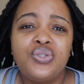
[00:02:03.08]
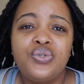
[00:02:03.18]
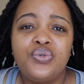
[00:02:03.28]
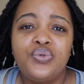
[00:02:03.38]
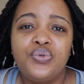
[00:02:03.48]
to,
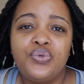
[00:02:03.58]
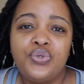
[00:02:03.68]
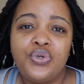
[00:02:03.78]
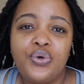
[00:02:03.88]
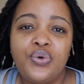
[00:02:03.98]

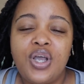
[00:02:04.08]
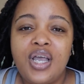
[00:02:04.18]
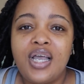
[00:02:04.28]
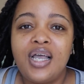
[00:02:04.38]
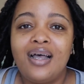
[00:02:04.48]
you know,
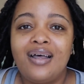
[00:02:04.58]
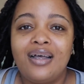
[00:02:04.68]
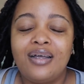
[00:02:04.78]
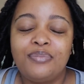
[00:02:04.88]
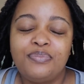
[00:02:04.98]

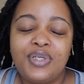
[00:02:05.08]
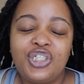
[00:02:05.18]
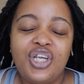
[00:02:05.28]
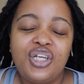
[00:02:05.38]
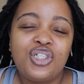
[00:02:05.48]

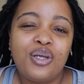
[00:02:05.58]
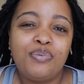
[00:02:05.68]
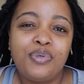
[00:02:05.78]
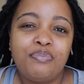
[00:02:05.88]
change up